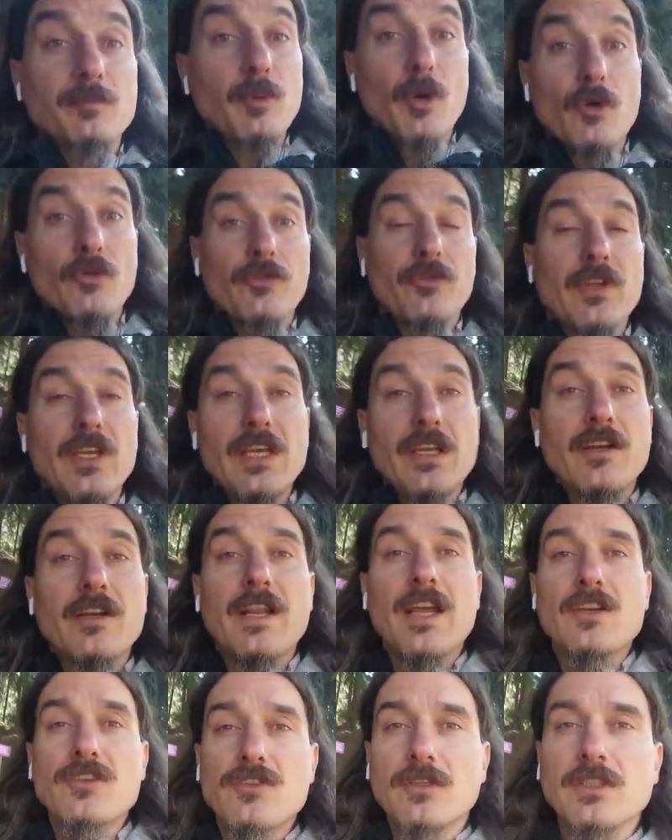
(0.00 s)
both
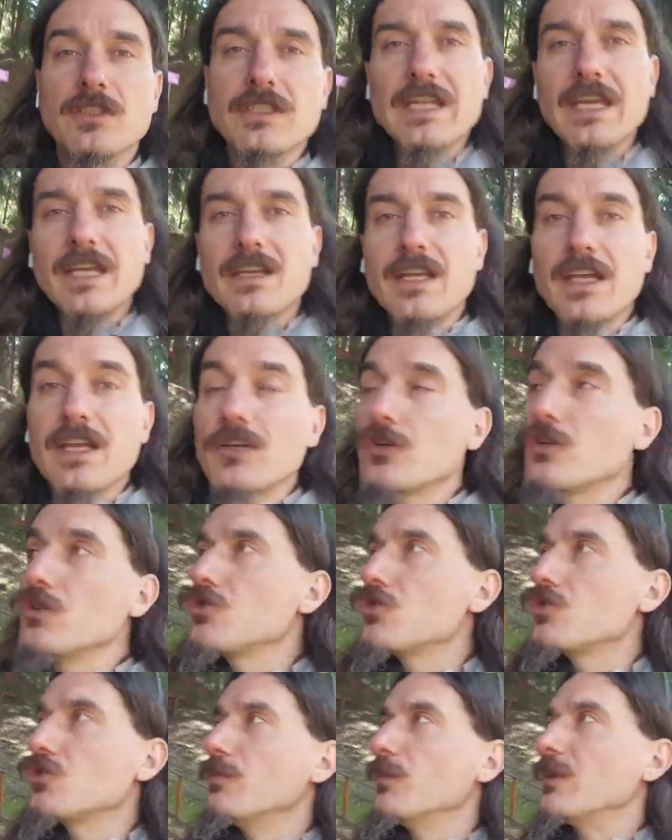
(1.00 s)
international debt and
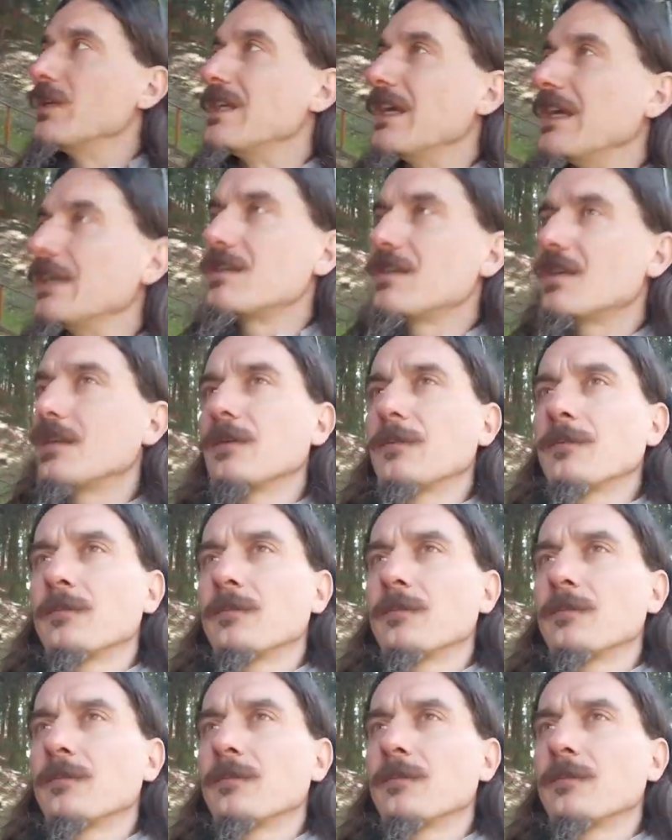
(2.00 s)
consumer debt.